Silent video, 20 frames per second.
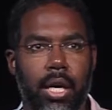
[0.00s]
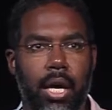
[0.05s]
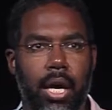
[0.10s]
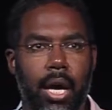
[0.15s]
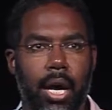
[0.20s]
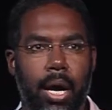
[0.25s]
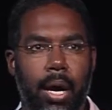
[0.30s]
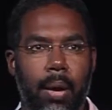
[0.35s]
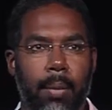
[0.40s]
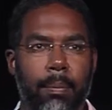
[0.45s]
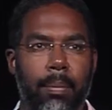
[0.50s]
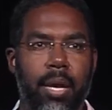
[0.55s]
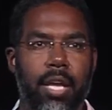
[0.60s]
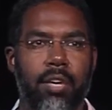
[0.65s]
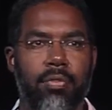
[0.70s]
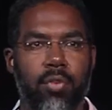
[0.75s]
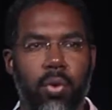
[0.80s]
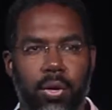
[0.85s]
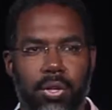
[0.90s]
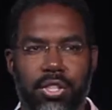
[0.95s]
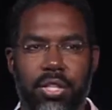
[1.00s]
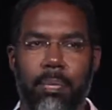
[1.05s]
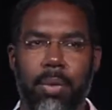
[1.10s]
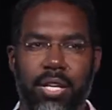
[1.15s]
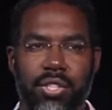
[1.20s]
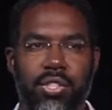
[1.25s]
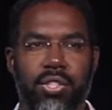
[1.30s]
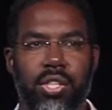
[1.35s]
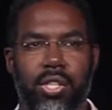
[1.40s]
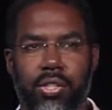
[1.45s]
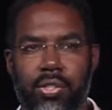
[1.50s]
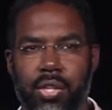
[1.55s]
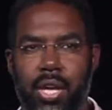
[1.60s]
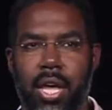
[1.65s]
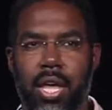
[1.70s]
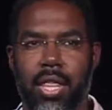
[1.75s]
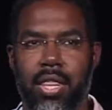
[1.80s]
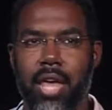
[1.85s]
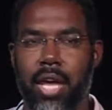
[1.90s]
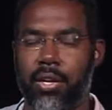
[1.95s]
And of course, the messages
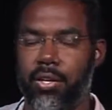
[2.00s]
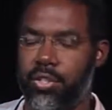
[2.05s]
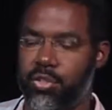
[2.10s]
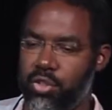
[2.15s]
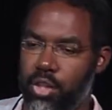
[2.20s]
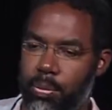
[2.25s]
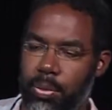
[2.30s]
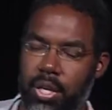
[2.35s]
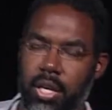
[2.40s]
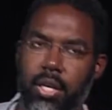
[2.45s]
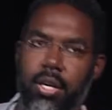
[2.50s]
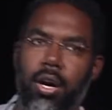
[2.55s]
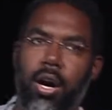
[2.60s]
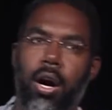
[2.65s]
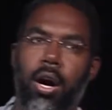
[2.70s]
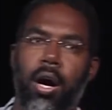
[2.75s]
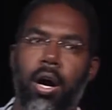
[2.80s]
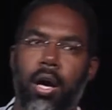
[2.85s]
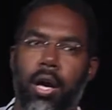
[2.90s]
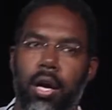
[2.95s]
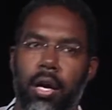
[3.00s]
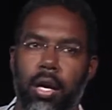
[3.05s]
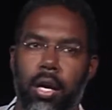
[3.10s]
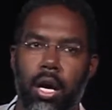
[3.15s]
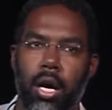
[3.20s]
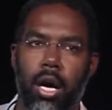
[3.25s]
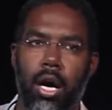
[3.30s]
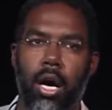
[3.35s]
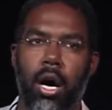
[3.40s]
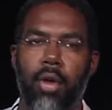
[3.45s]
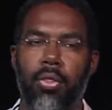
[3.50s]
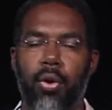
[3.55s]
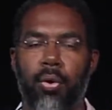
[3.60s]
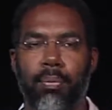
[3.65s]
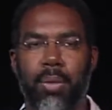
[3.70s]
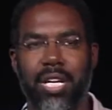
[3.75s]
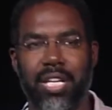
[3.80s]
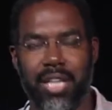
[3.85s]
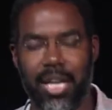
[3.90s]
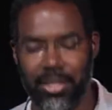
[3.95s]
that are distributed are, although in
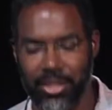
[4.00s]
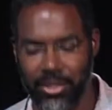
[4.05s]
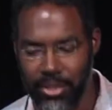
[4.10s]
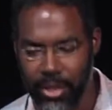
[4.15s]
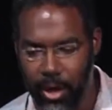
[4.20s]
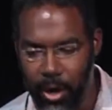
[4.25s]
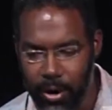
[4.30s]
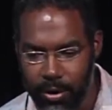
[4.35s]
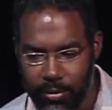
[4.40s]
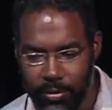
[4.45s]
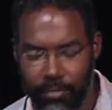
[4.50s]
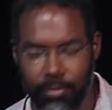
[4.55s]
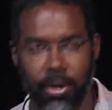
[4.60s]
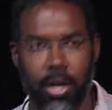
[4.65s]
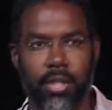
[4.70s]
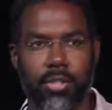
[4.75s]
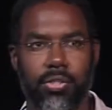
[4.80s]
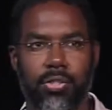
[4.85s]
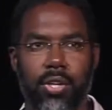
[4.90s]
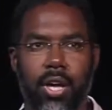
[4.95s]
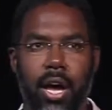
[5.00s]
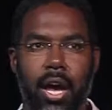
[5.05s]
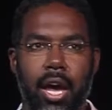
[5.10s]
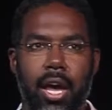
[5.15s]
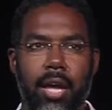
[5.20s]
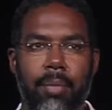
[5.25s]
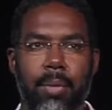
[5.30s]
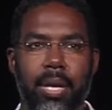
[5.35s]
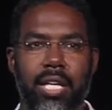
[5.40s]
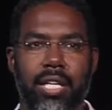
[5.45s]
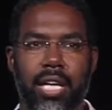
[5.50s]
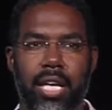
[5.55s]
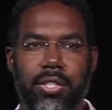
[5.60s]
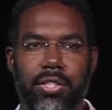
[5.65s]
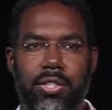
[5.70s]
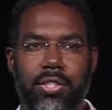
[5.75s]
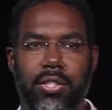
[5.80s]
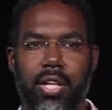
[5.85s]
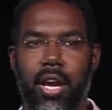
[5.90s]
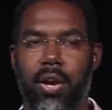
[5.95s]
many cases they are false, in many
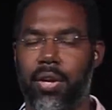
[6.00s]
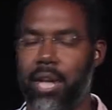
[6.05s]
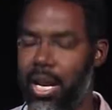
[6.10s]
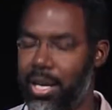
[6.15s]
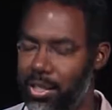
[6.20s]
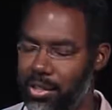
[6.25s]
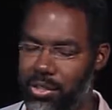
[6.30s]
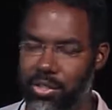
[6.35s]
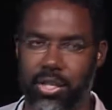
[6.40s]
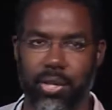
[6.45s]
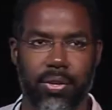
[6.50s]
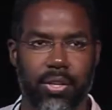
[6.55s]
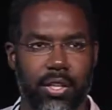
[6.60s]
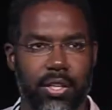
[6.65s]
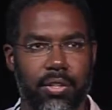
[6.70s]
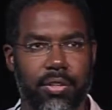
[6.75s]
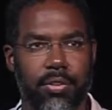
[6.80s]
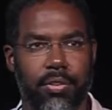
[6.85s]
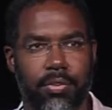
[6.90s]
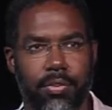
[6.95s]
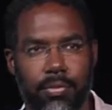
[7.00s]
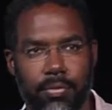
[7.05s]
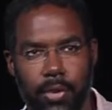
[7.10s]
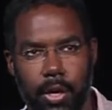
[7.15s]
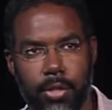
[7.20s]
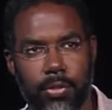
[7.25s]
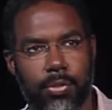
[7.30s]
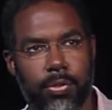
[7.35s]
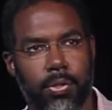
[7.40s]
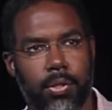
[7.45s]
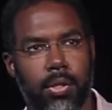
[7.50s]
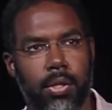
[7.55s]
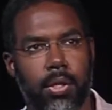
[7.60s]
cases they are not necessarily false,